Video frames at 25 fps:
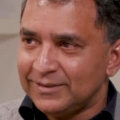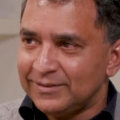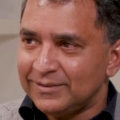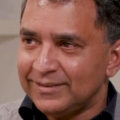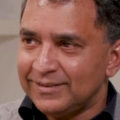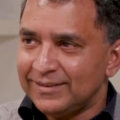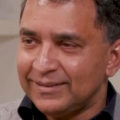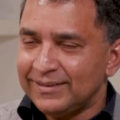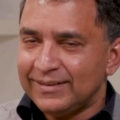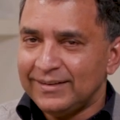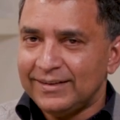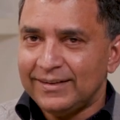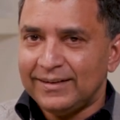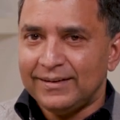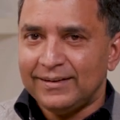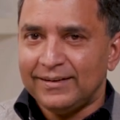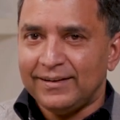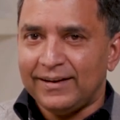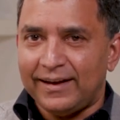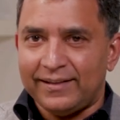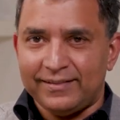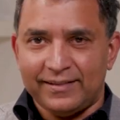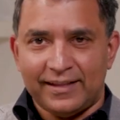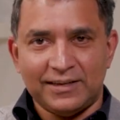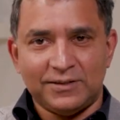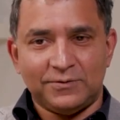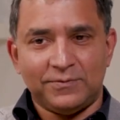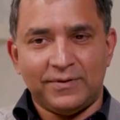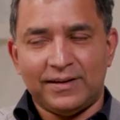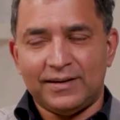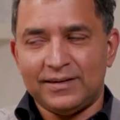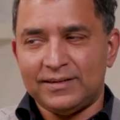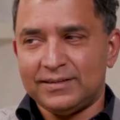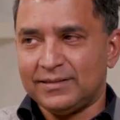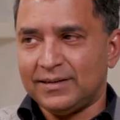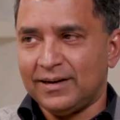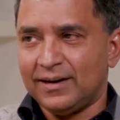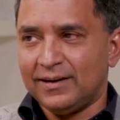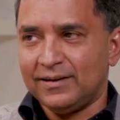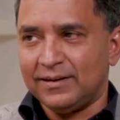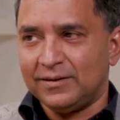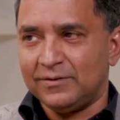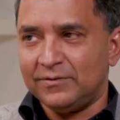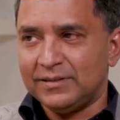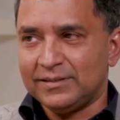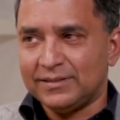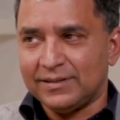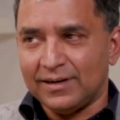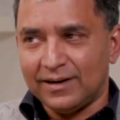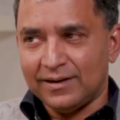Mm-hmm. And that's where it started.
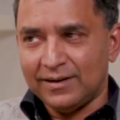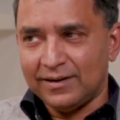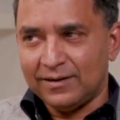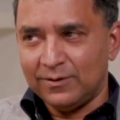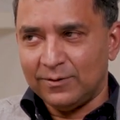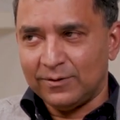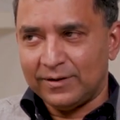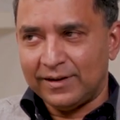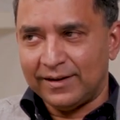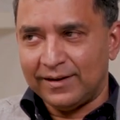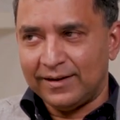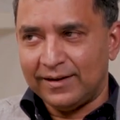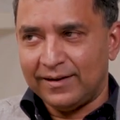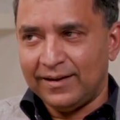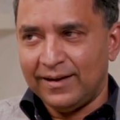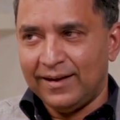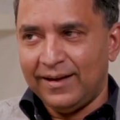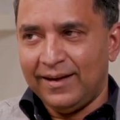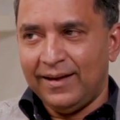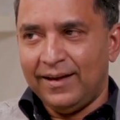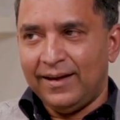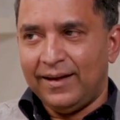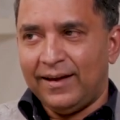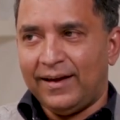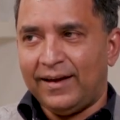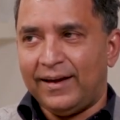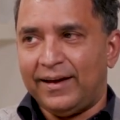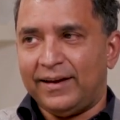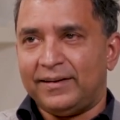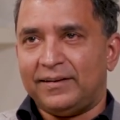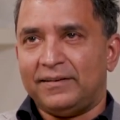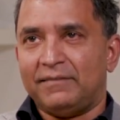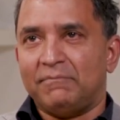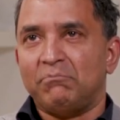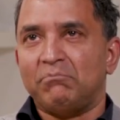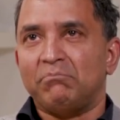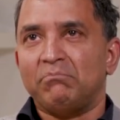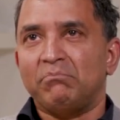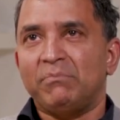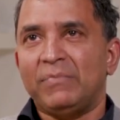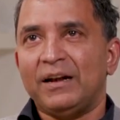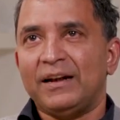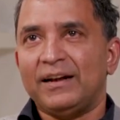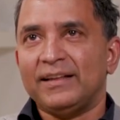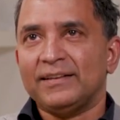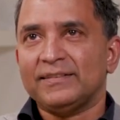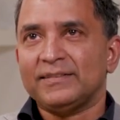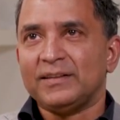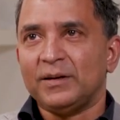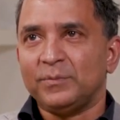We started looking at
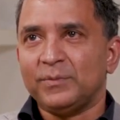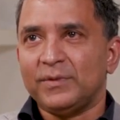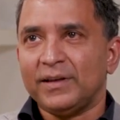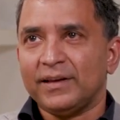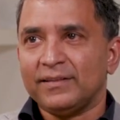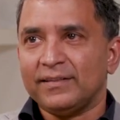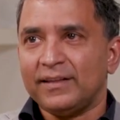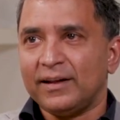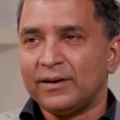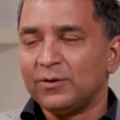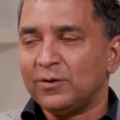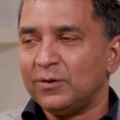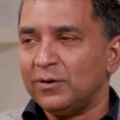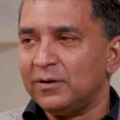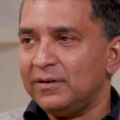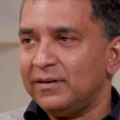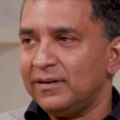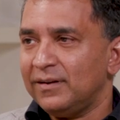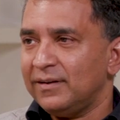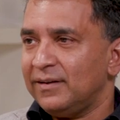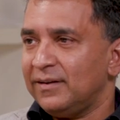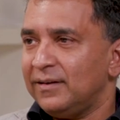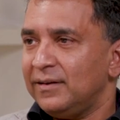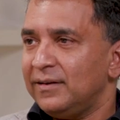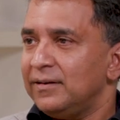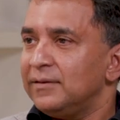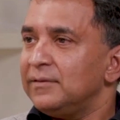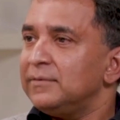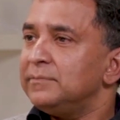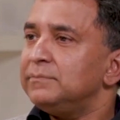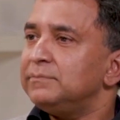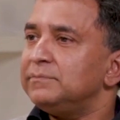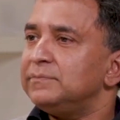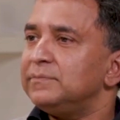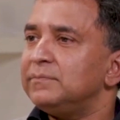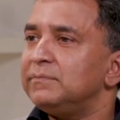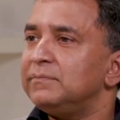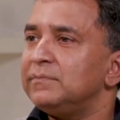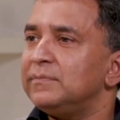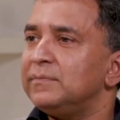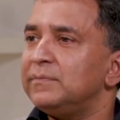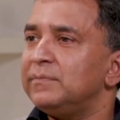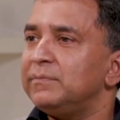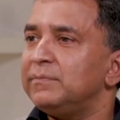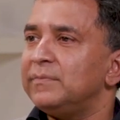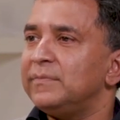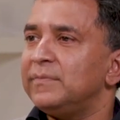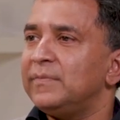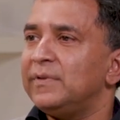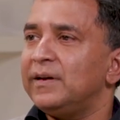building something that could
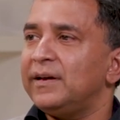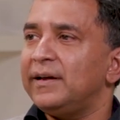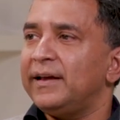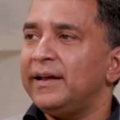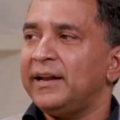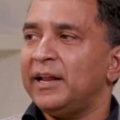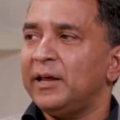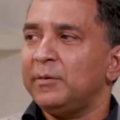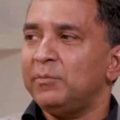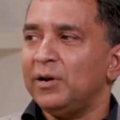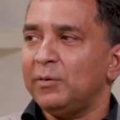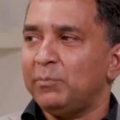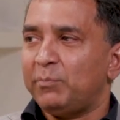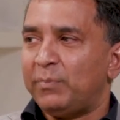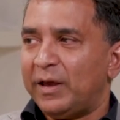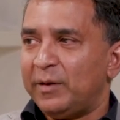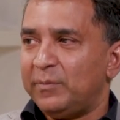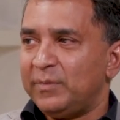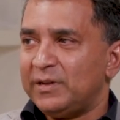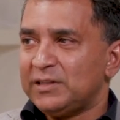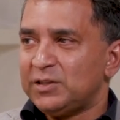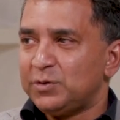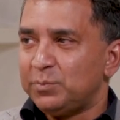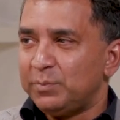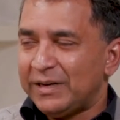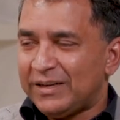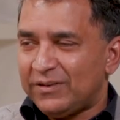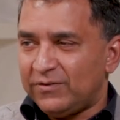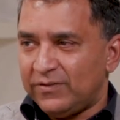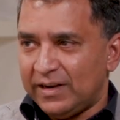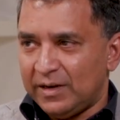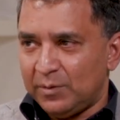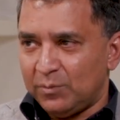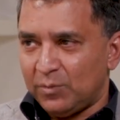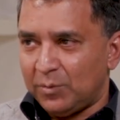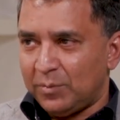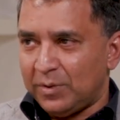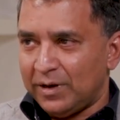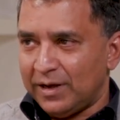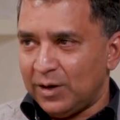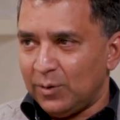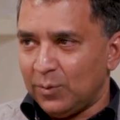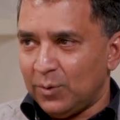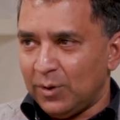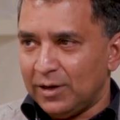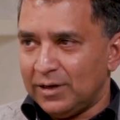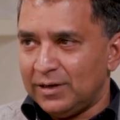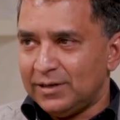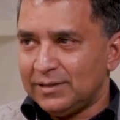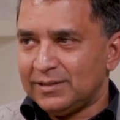enable payments between mobile
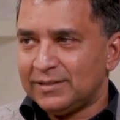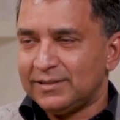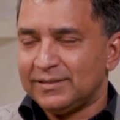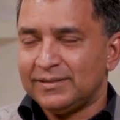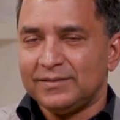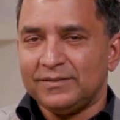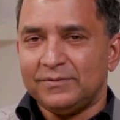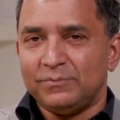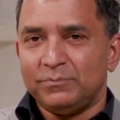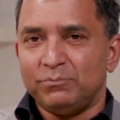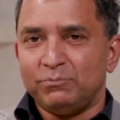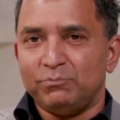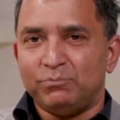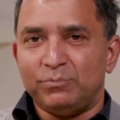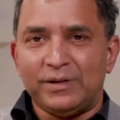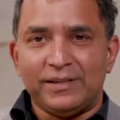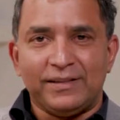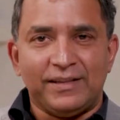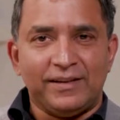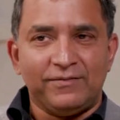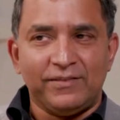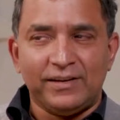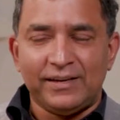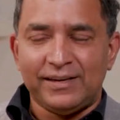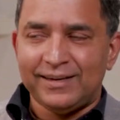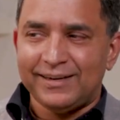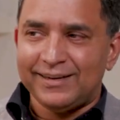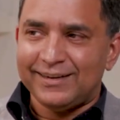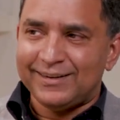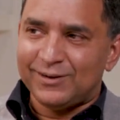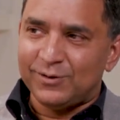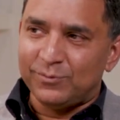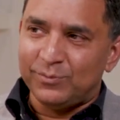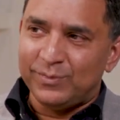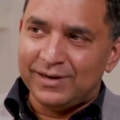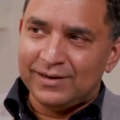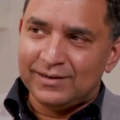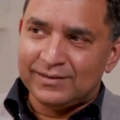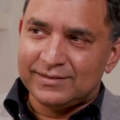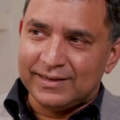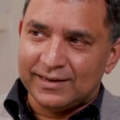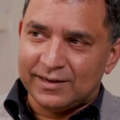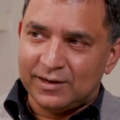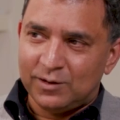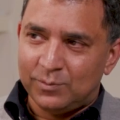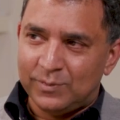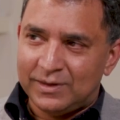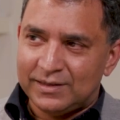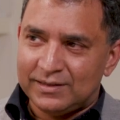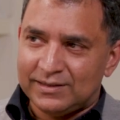wallets, but then we needed to build
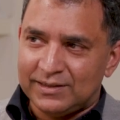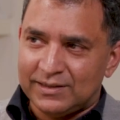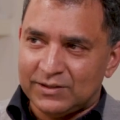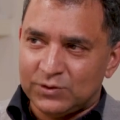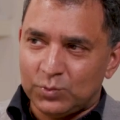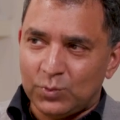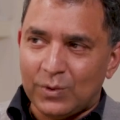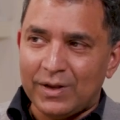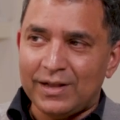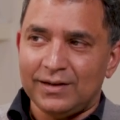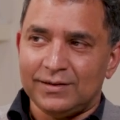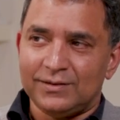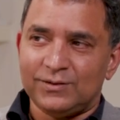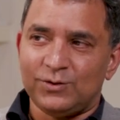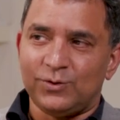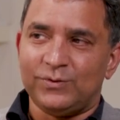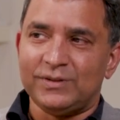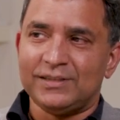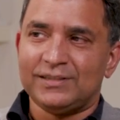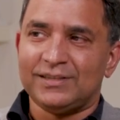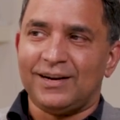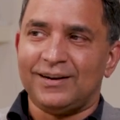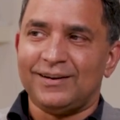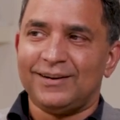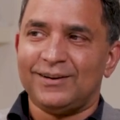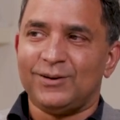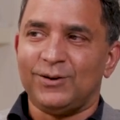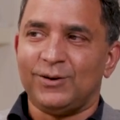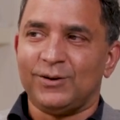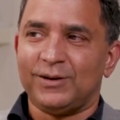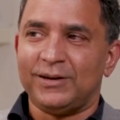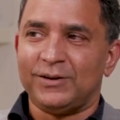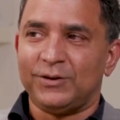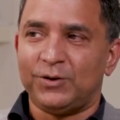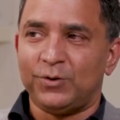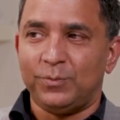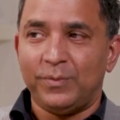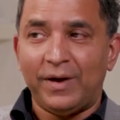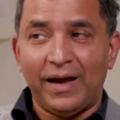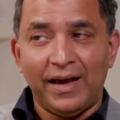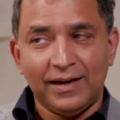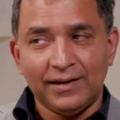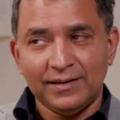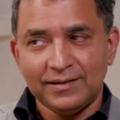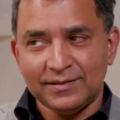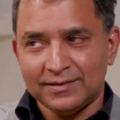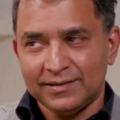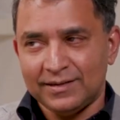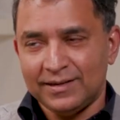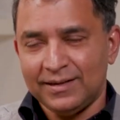settlements as well. So we started talking to
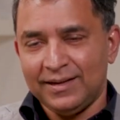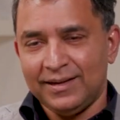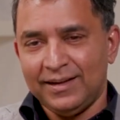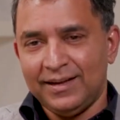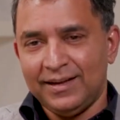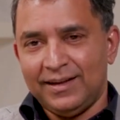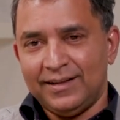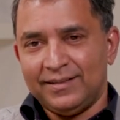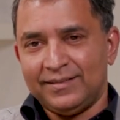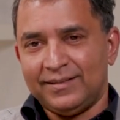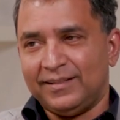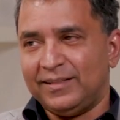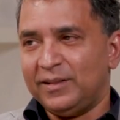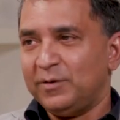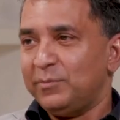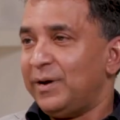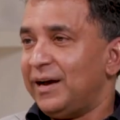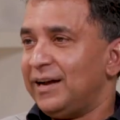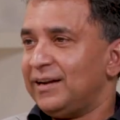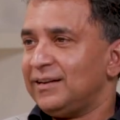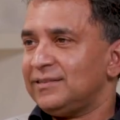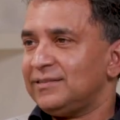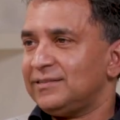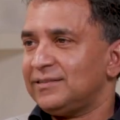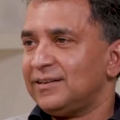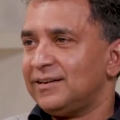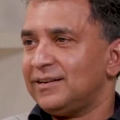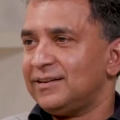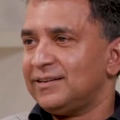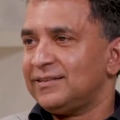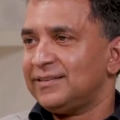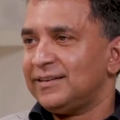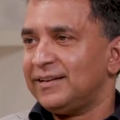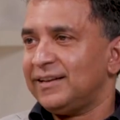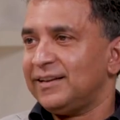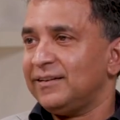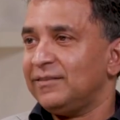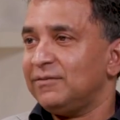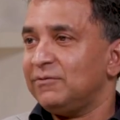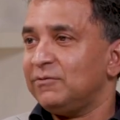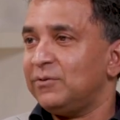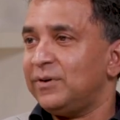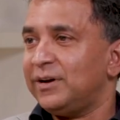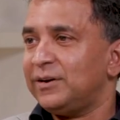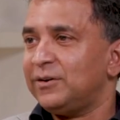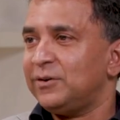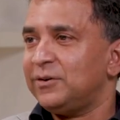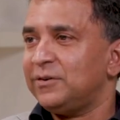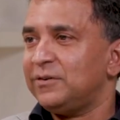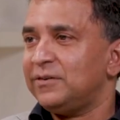banks. Then the banks started saying,
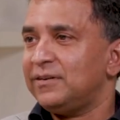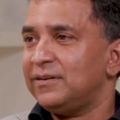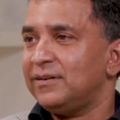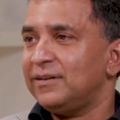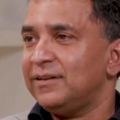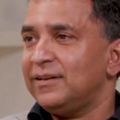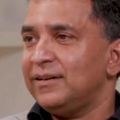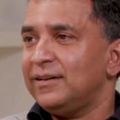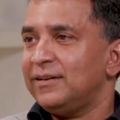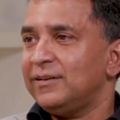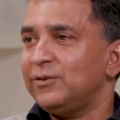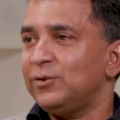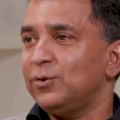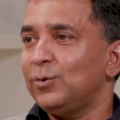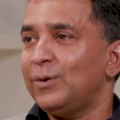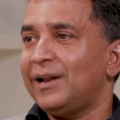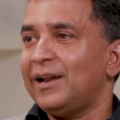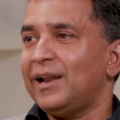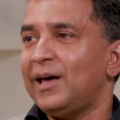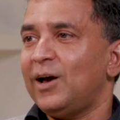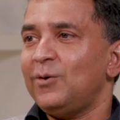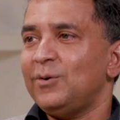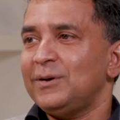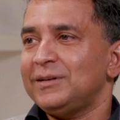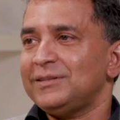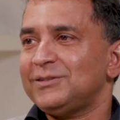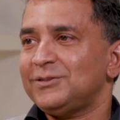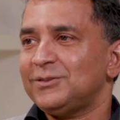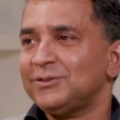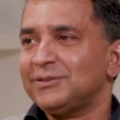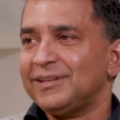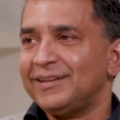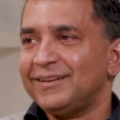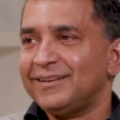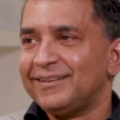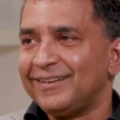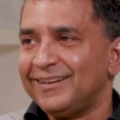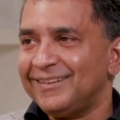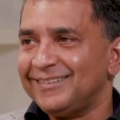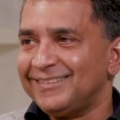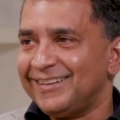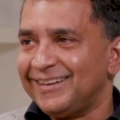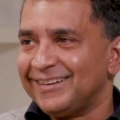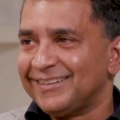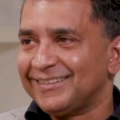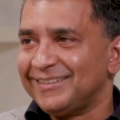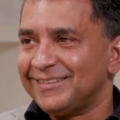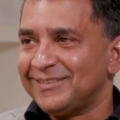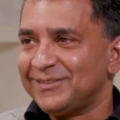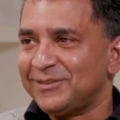why don't you allow us to send
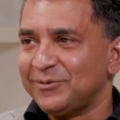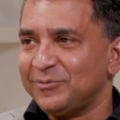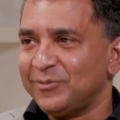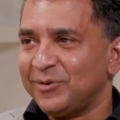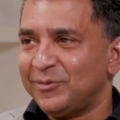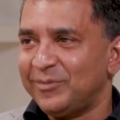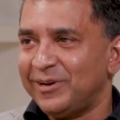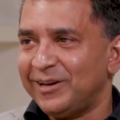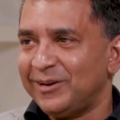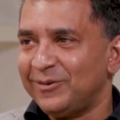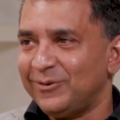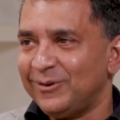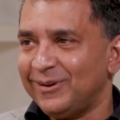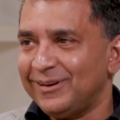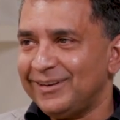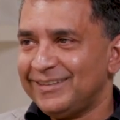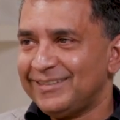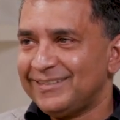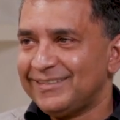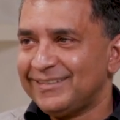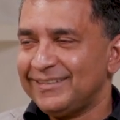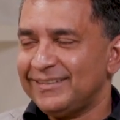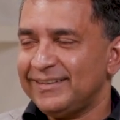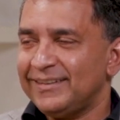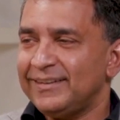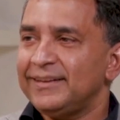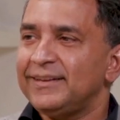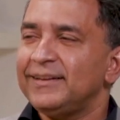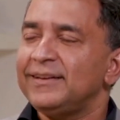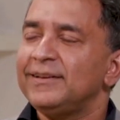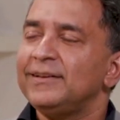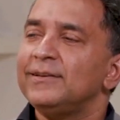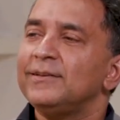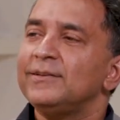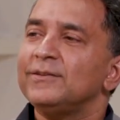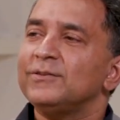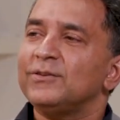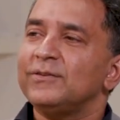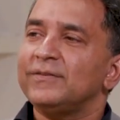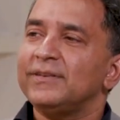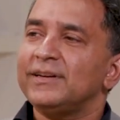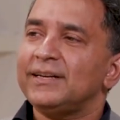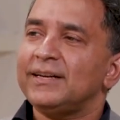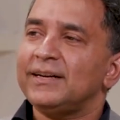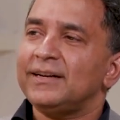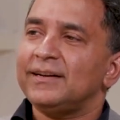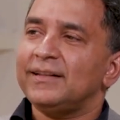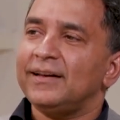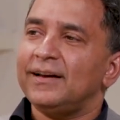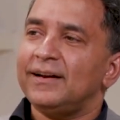transactions to mobile wallets? So we
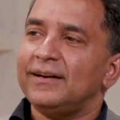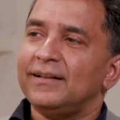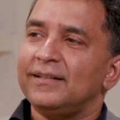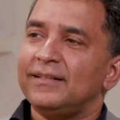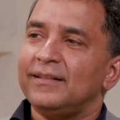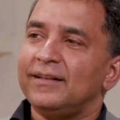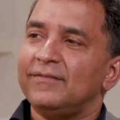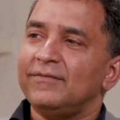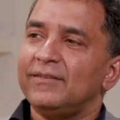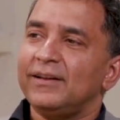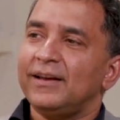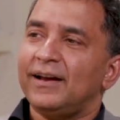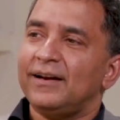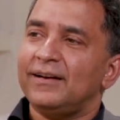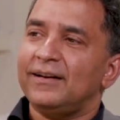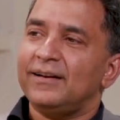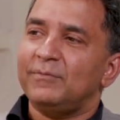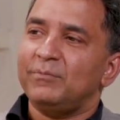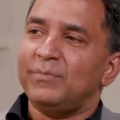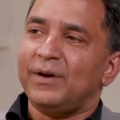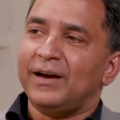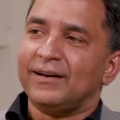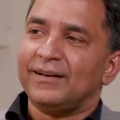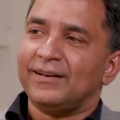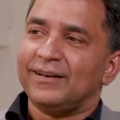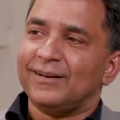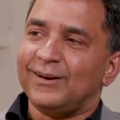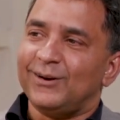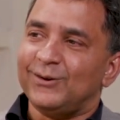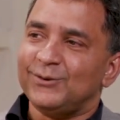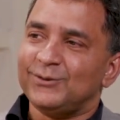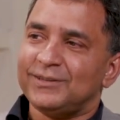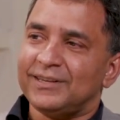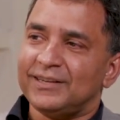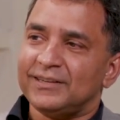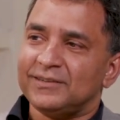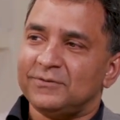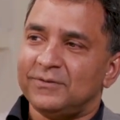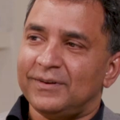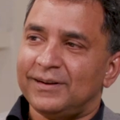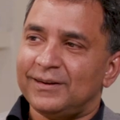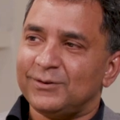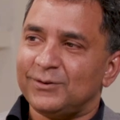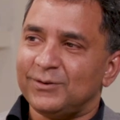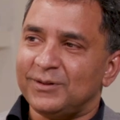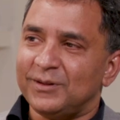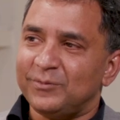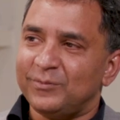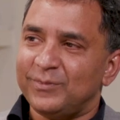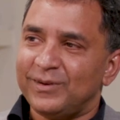did that, and then we added bank accounts as well
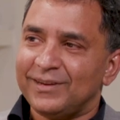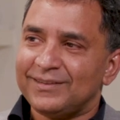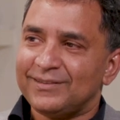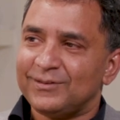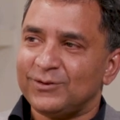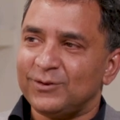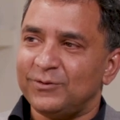to the mix.